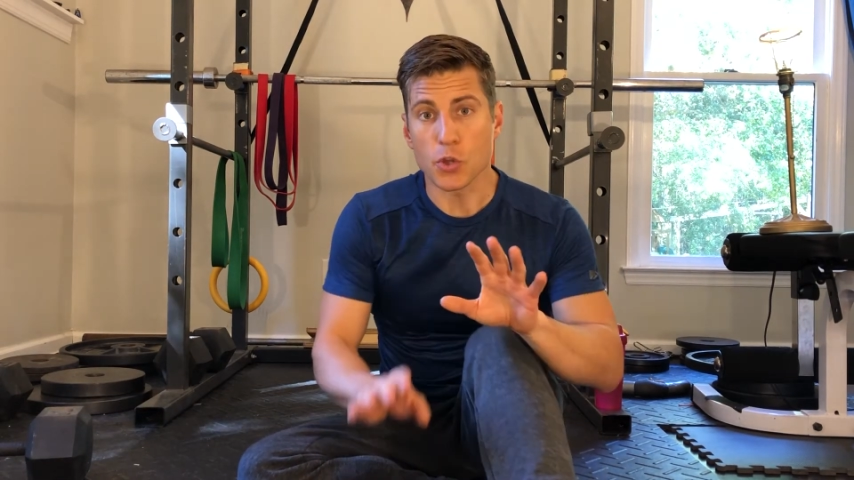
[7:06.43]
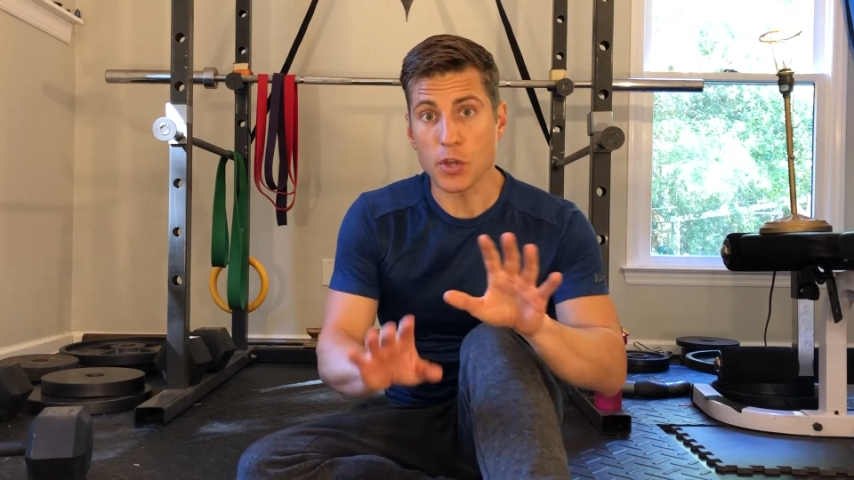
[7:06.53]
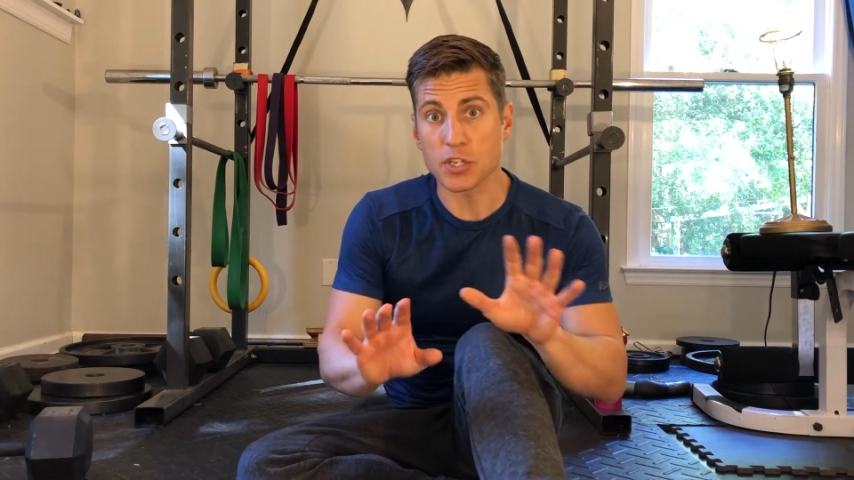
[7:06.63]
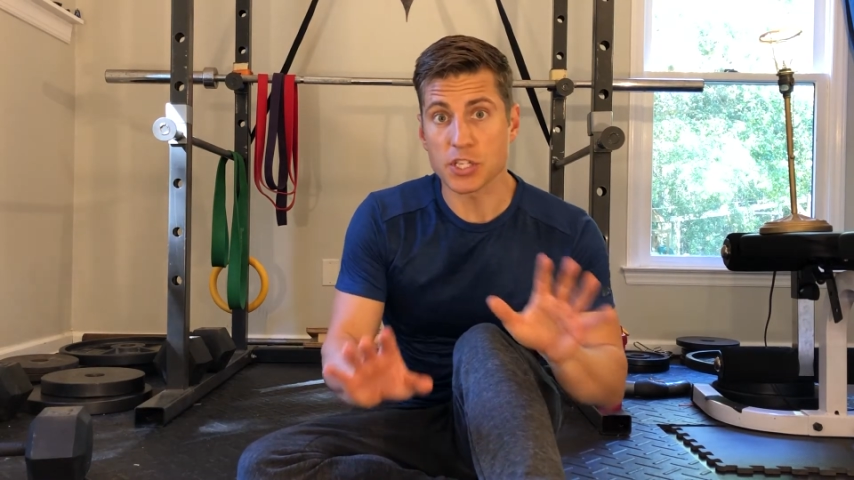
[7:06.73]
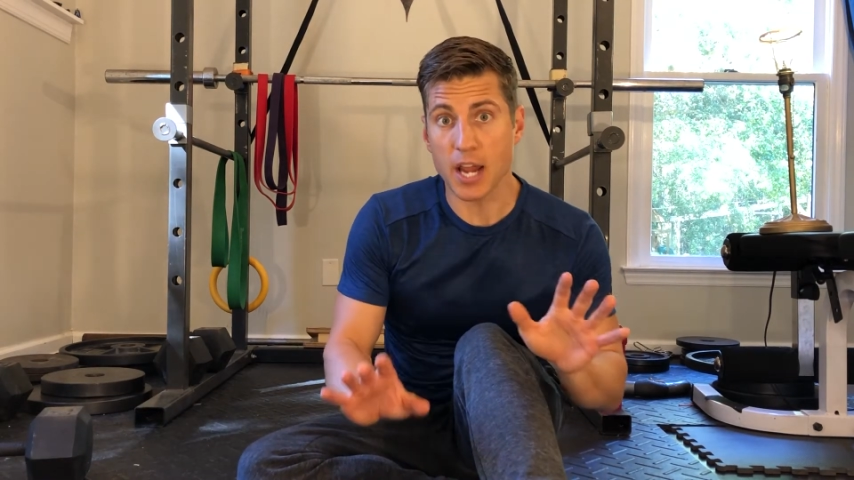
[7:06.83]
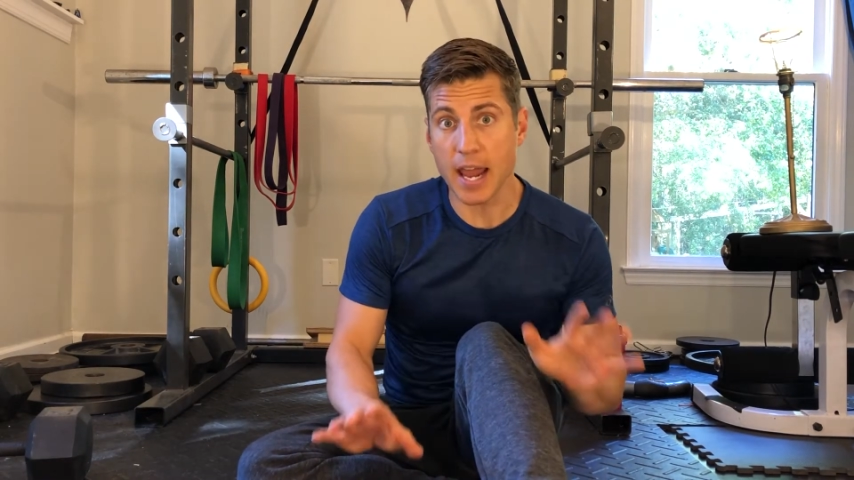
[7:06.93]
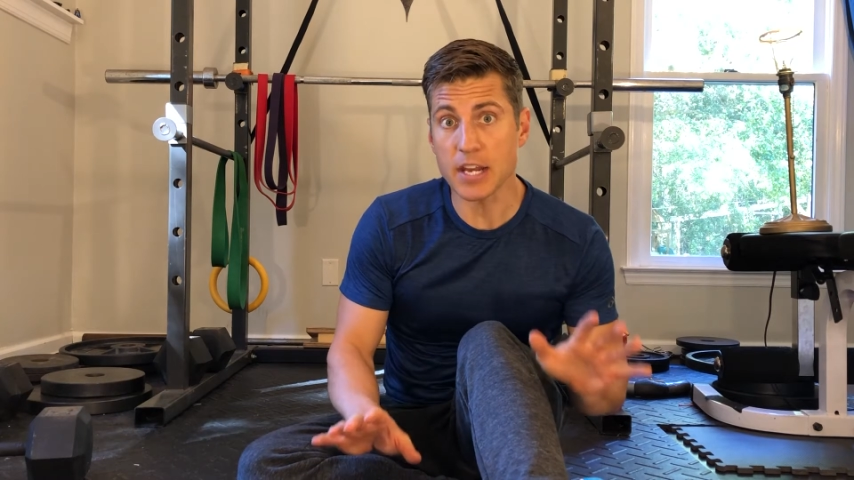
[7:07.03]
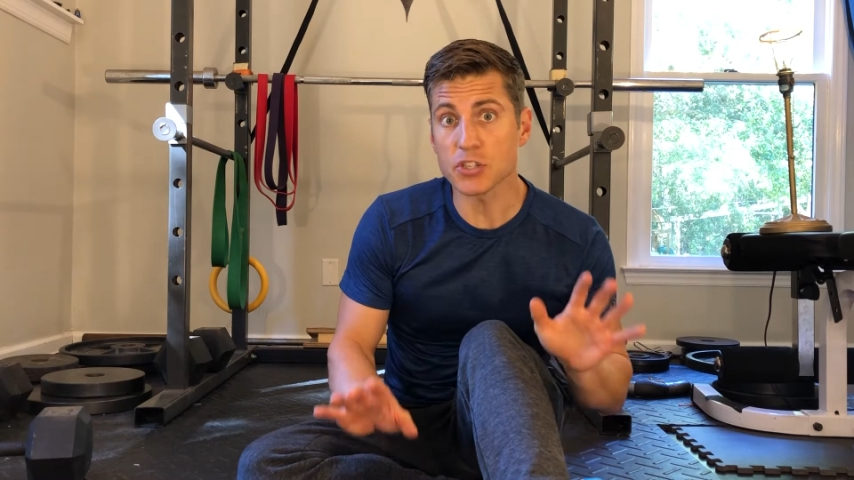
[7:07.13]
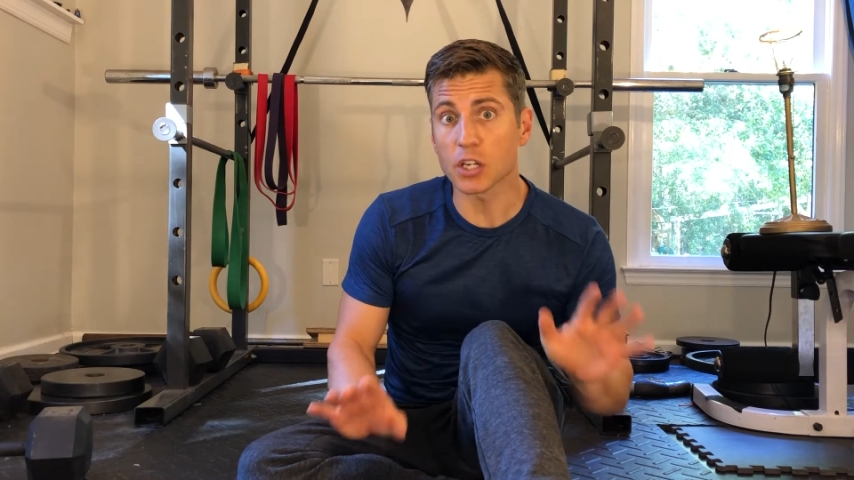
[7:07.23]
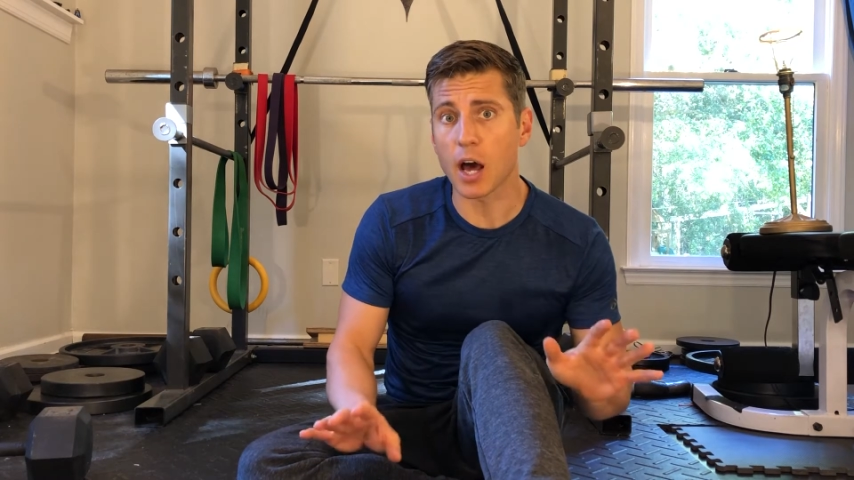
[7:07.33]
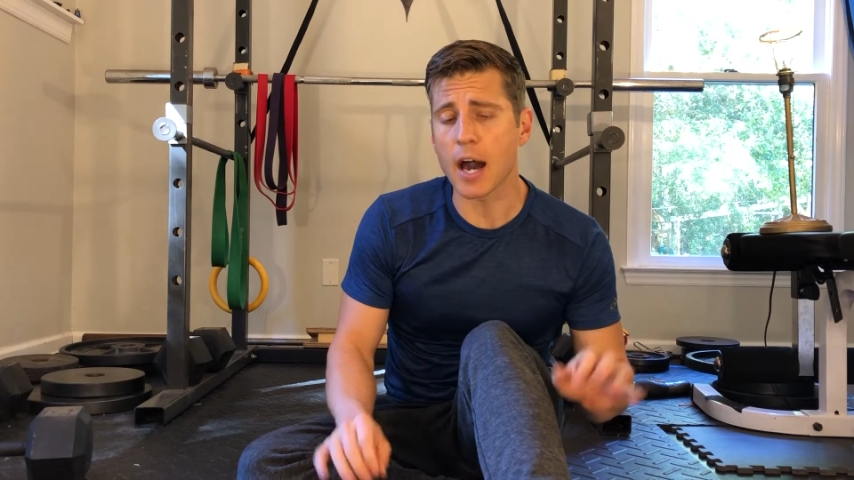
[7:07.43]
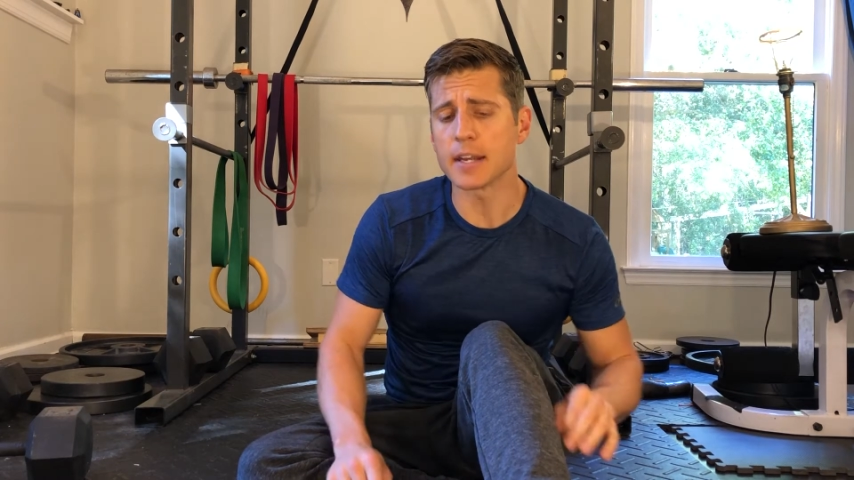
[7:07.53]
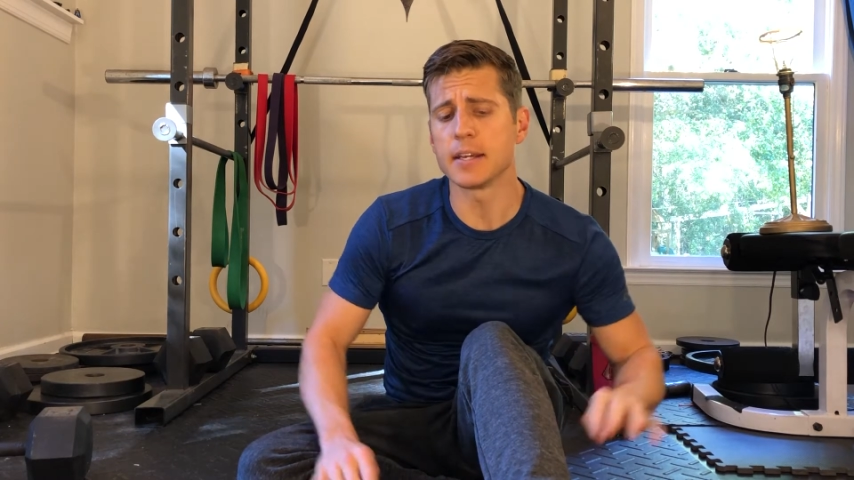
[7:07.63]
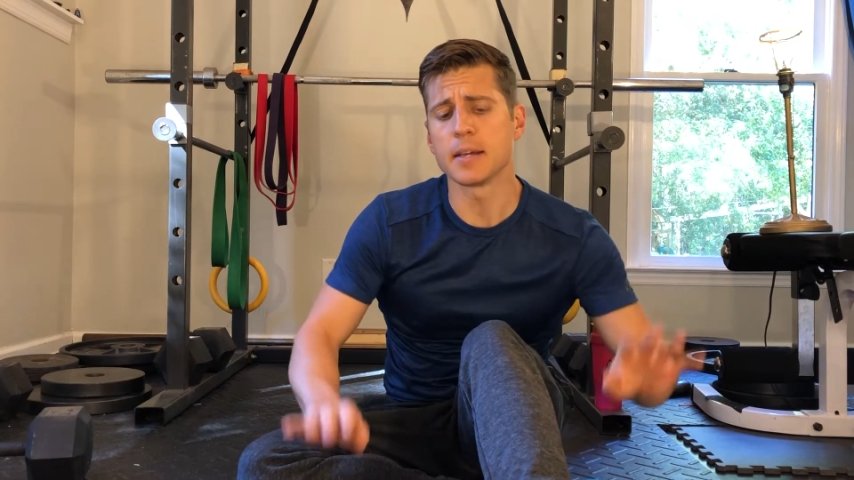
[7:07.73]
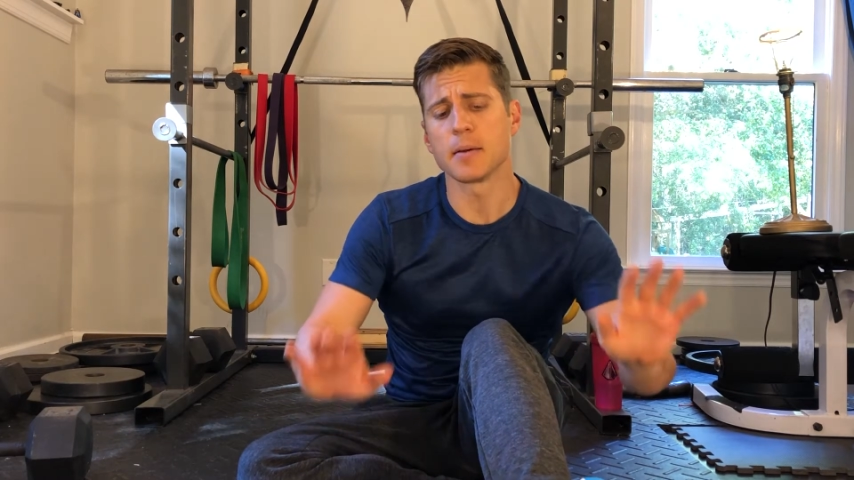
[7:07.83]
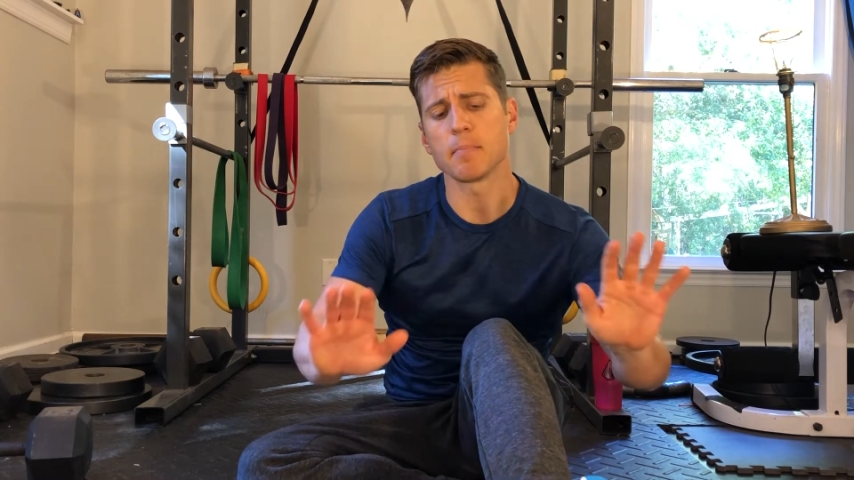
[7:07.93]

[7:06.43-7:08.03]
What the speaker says: you can change a lot